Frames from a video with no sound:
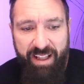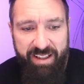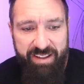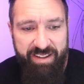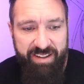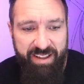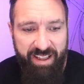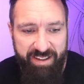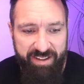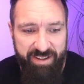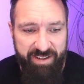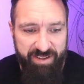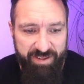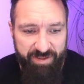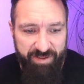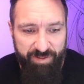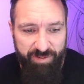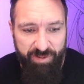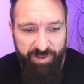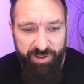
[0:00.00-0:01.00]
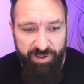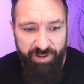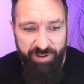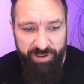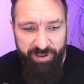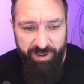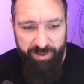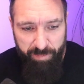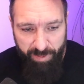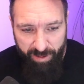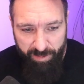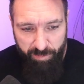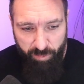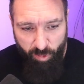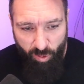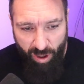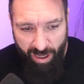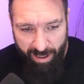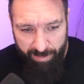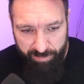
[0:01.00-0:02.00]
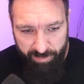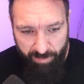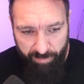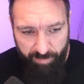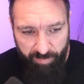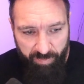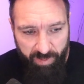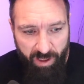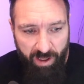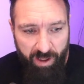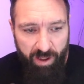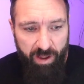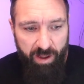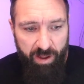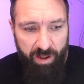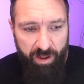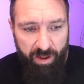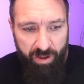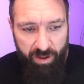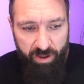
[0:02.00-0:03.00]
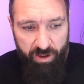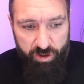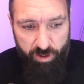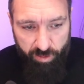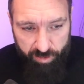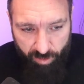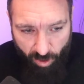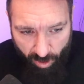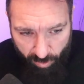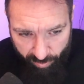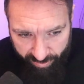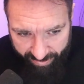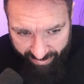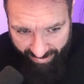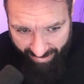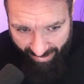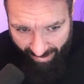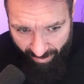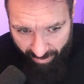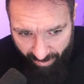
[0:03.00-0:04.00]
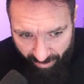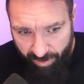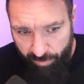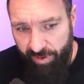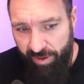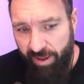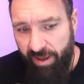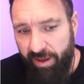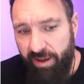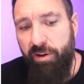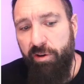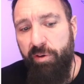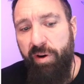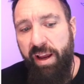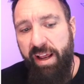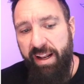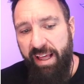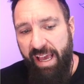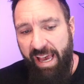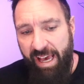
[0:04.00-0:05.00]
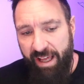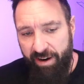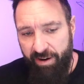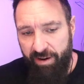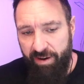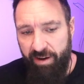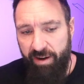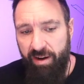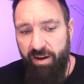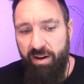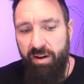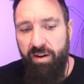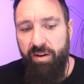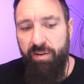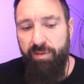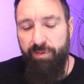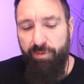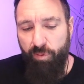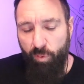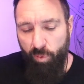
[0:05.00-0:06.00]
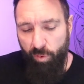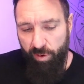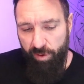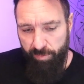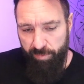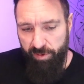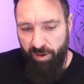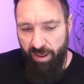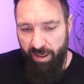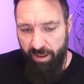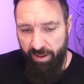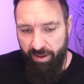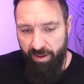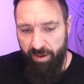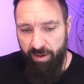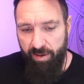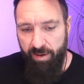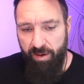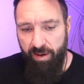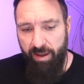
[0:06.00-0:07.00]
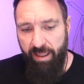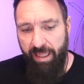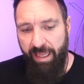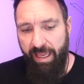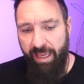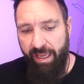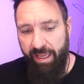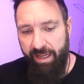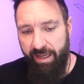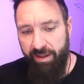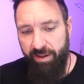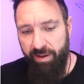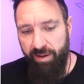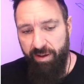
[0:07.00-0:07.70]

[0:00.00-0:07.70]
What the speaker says: that's really a big problem. So along with the outline, we're then going to create a header for the blog. And